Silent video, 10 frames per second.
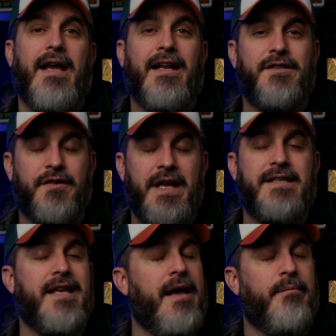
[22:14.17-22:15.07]
And until
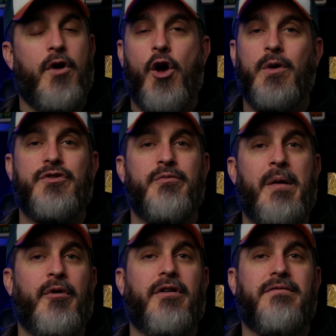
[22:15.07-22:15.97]
next time, always
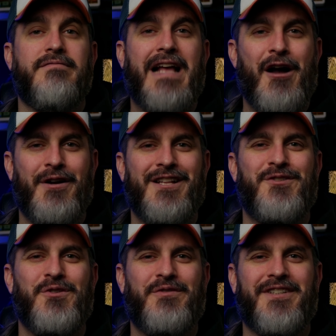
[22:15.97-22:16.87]
remember, Aurë
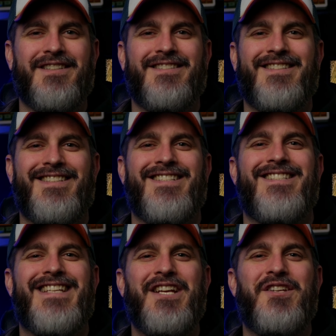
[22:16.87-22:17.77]
Entuluva,
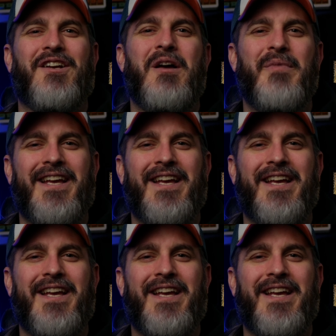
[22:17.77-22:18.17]
they shall come